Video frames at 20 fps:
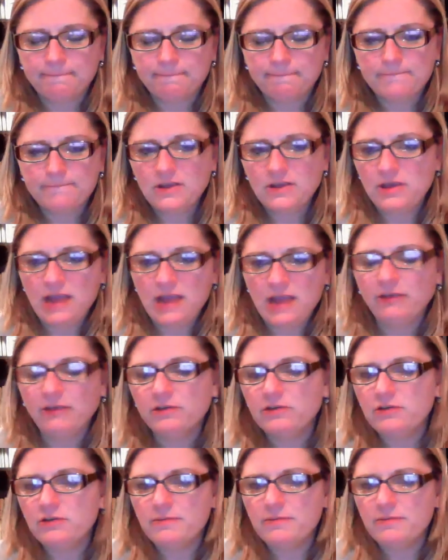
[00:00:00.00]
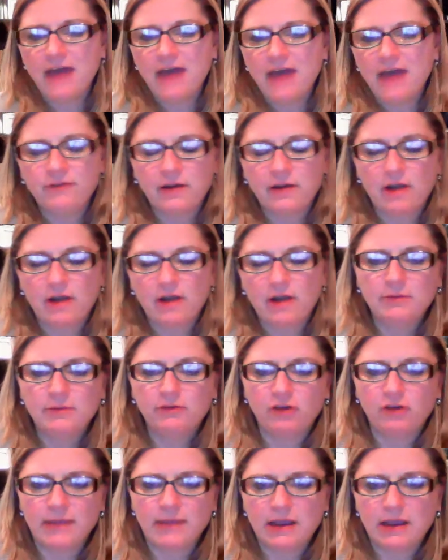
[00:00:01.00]
You guys can do the math and figure out how
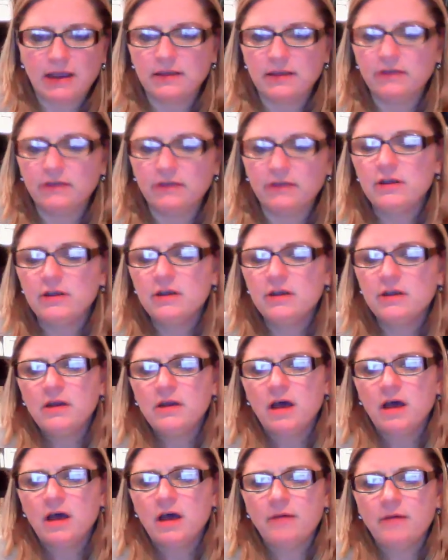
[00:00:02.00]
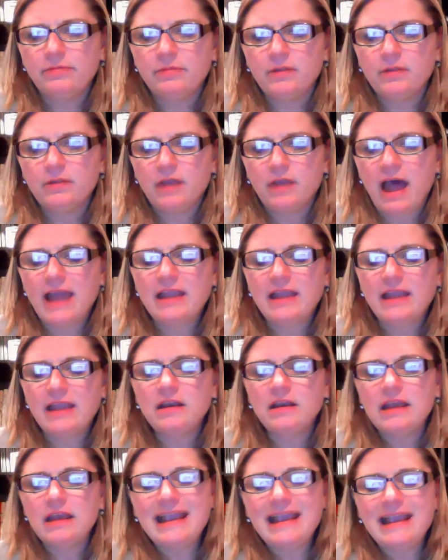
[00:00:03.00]
much I'll make on this. I
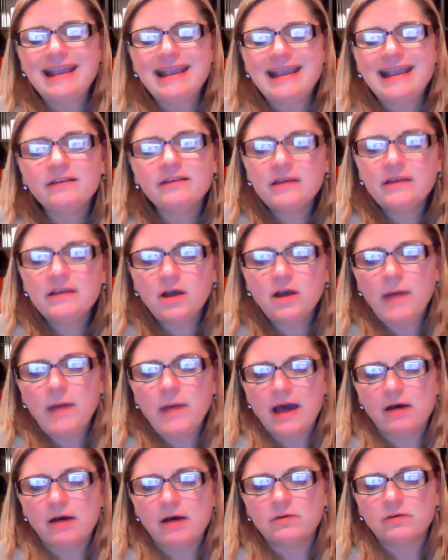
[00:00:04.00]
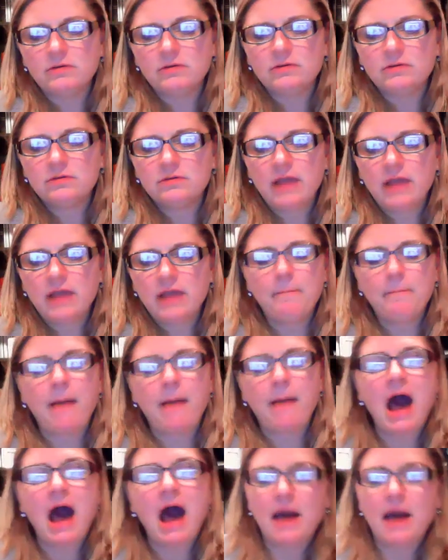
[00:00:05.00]
could easily go out and
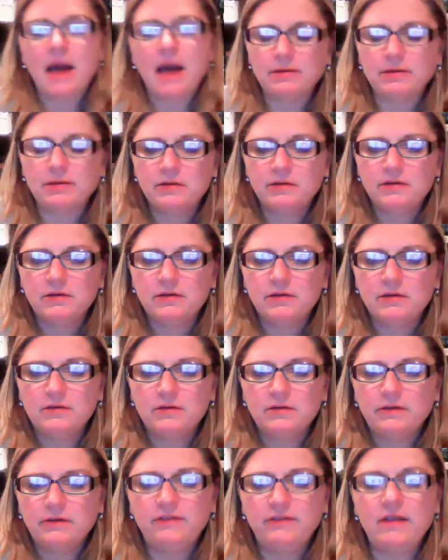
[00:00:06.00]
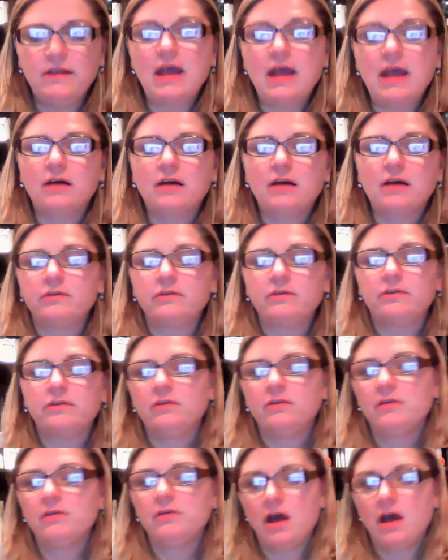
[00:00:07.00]
pop
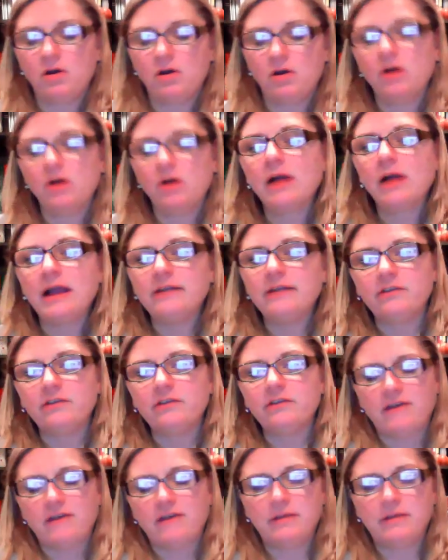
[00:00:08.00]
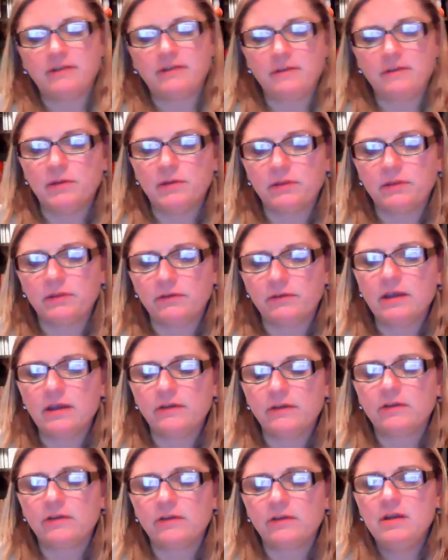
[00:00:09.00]
sales on all kinds of stuff because I built this
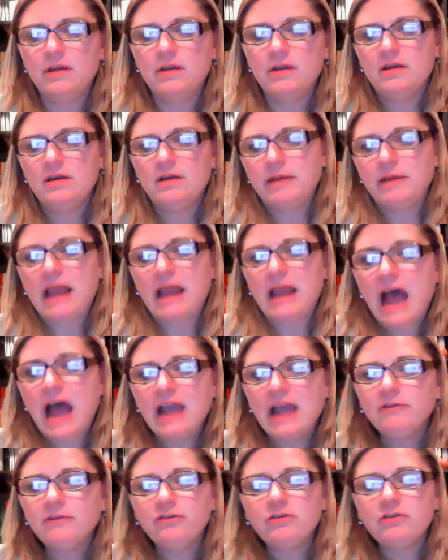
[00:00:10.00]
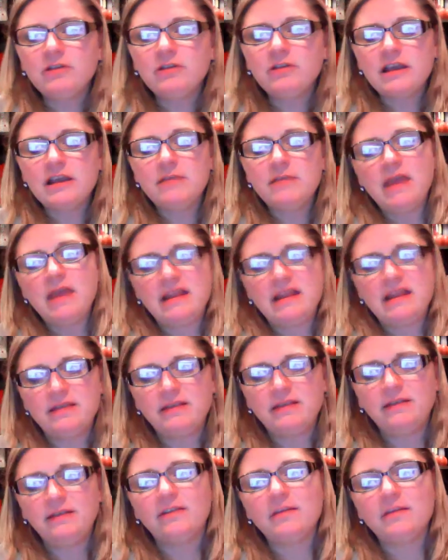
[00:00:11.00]
list. But I am truly committed, and
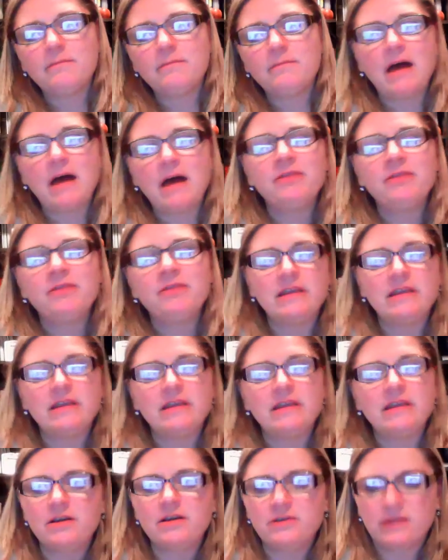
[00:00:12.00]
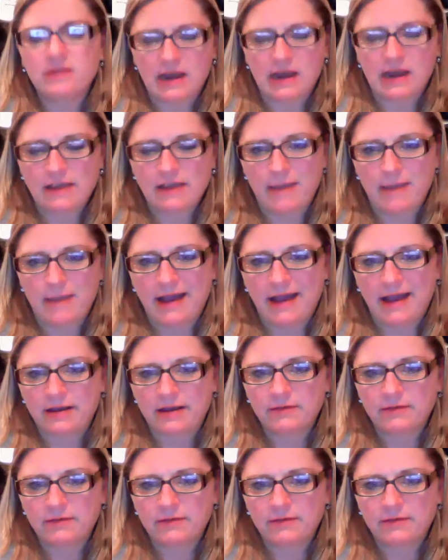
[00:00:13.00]
this is the month of the year that I give back.